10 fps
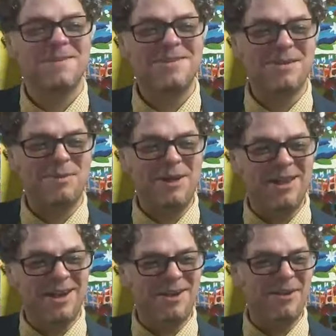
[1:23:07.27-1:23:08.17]
So I'm going to
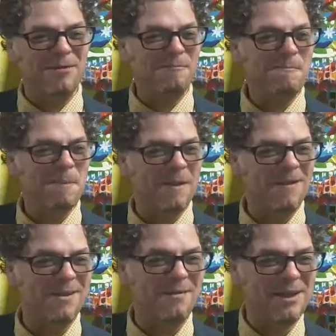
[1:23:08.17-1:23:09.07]
let it go. I
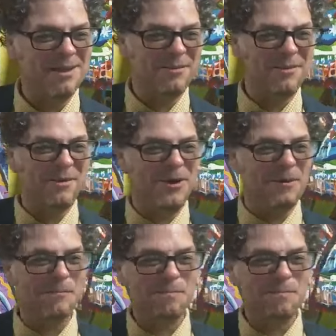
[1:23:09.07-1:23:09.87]
think I'm going to grow it.